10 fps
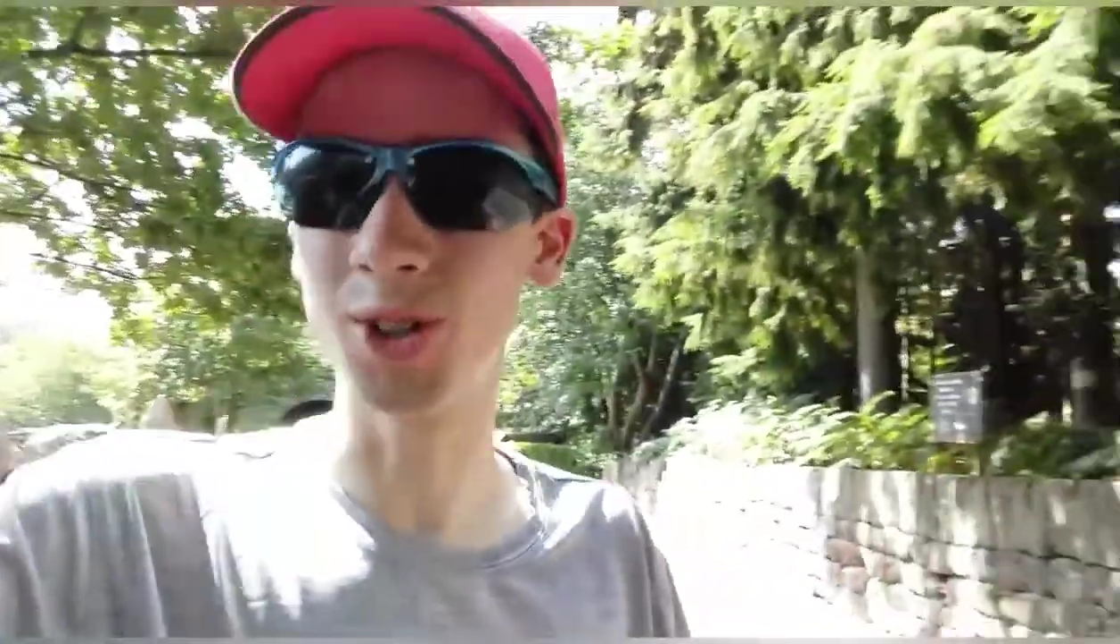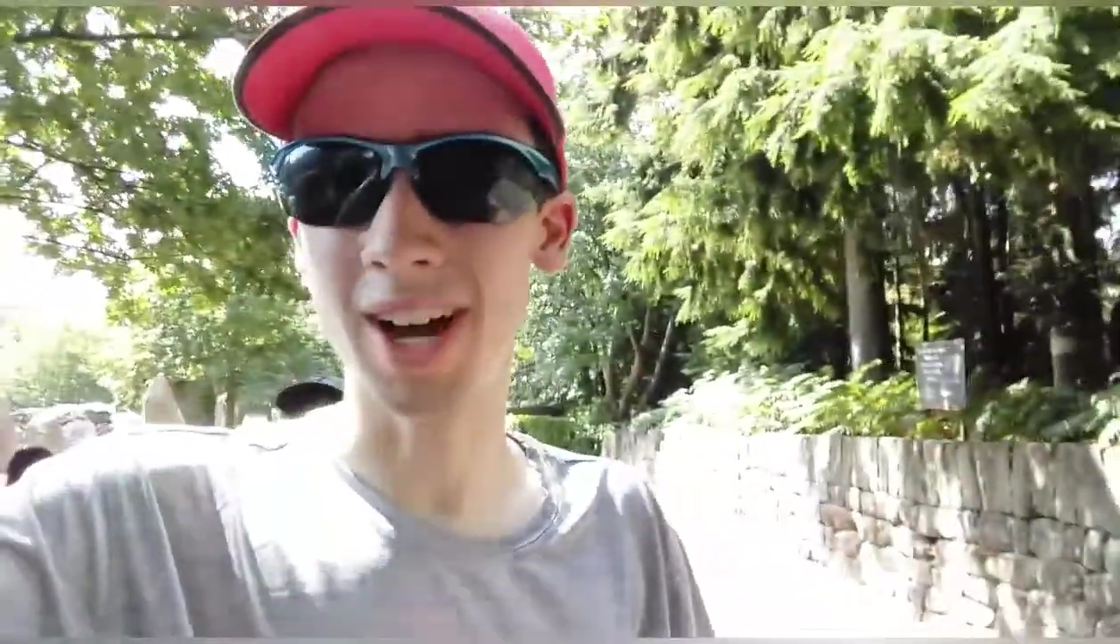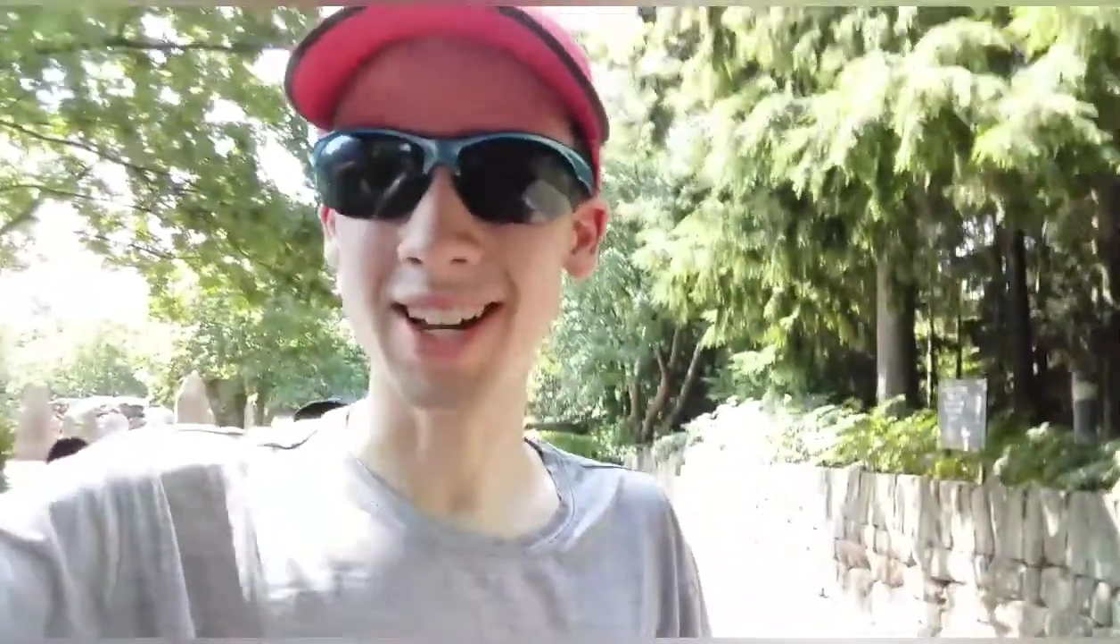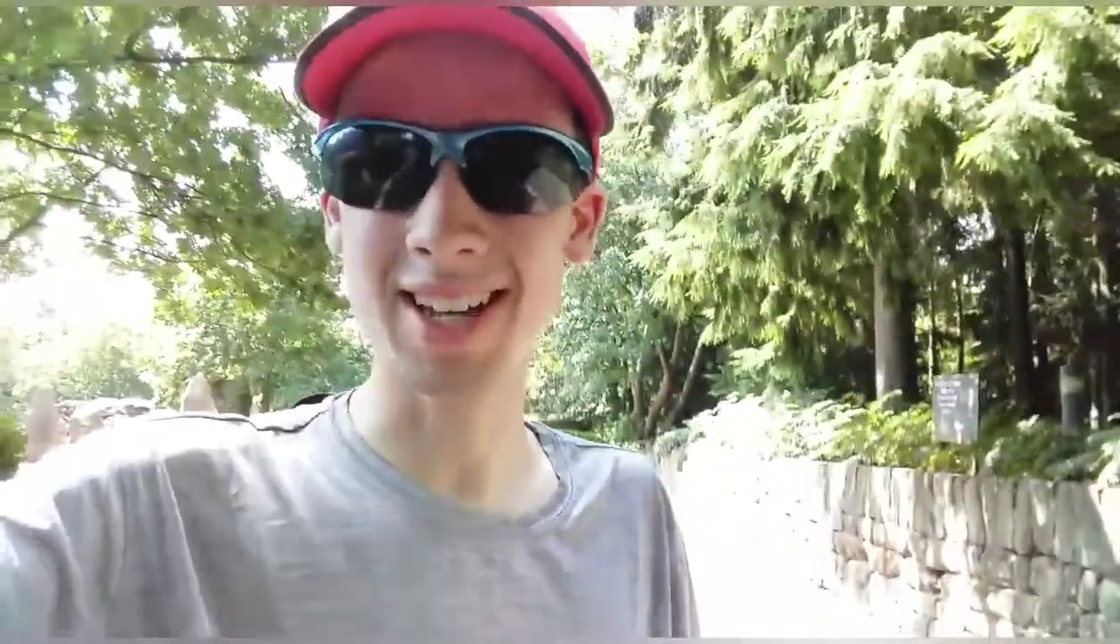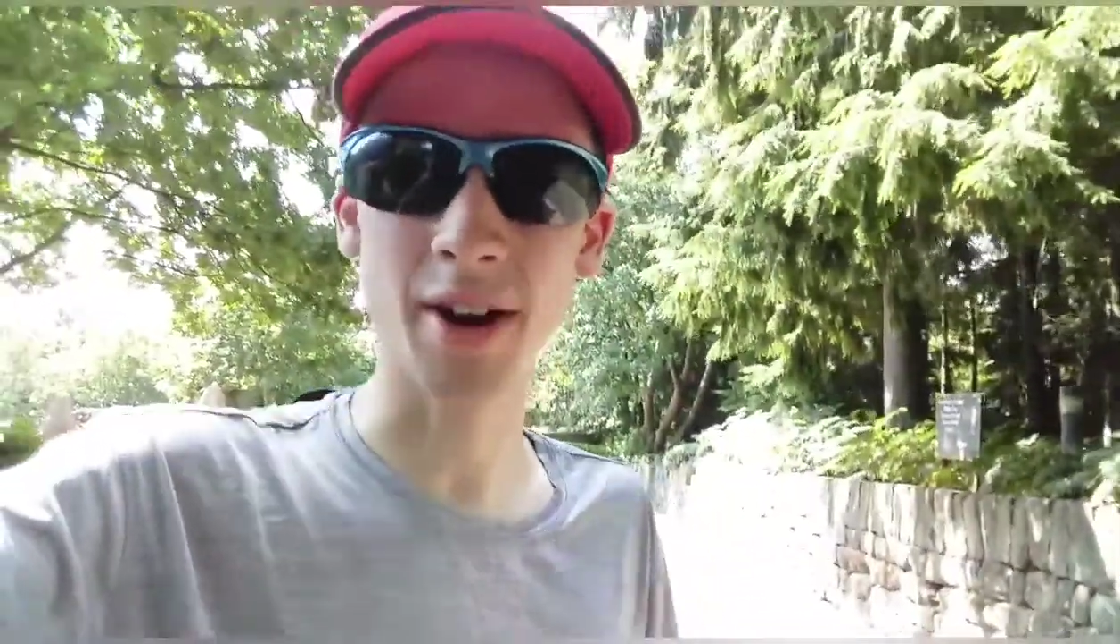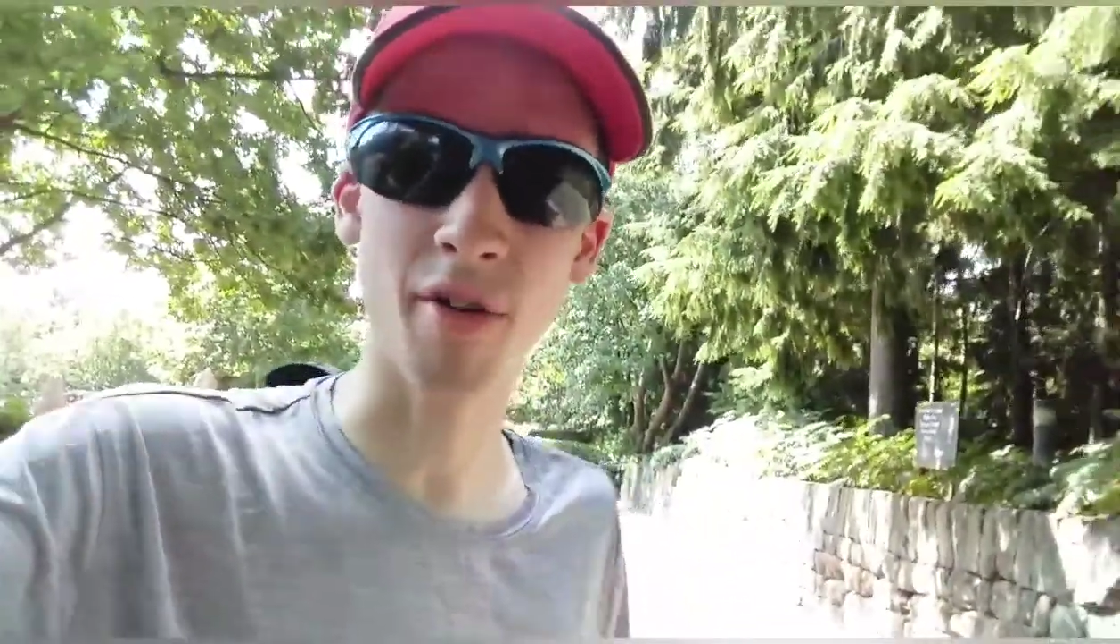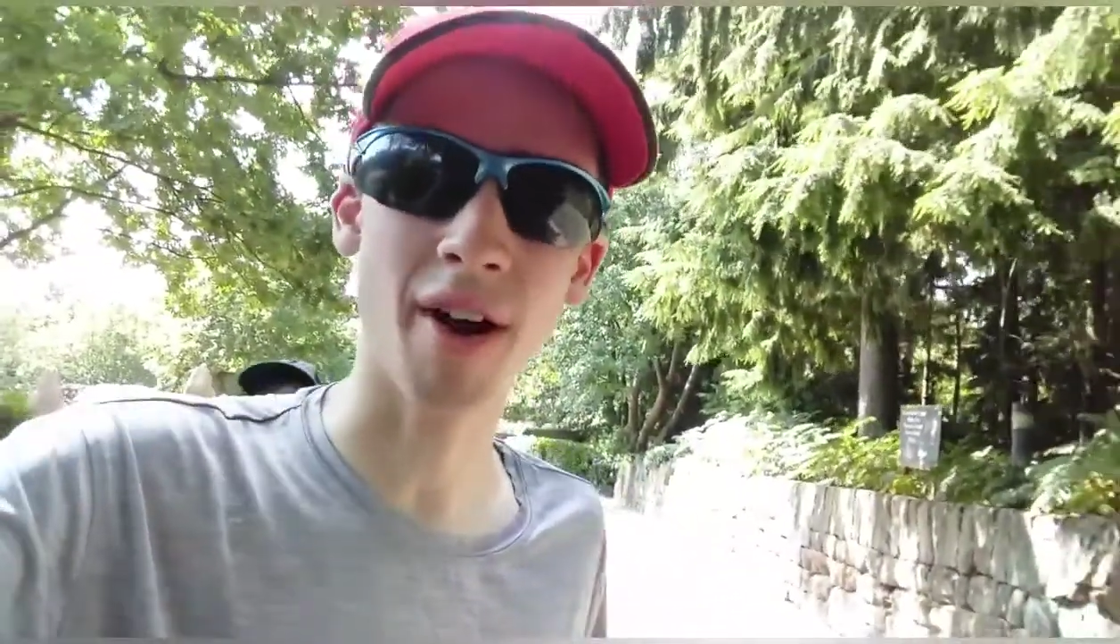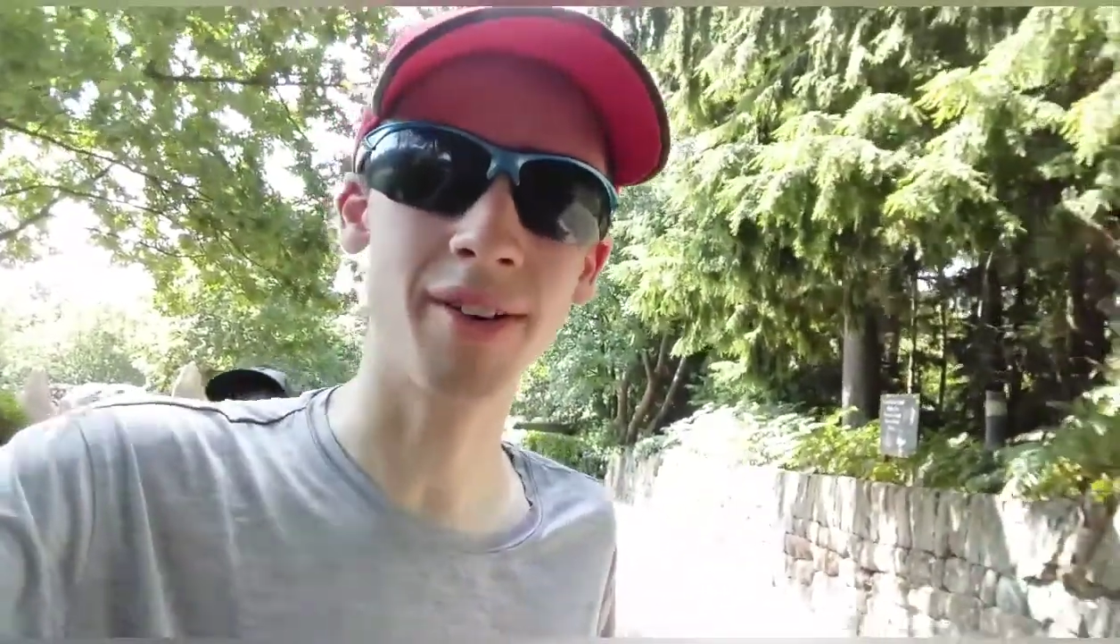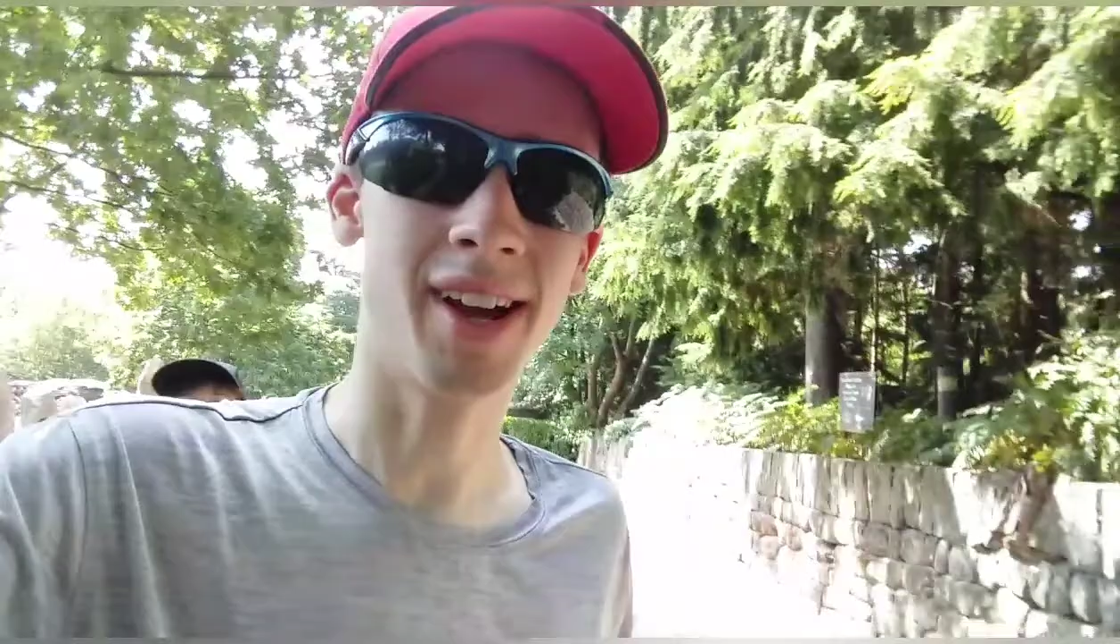idea around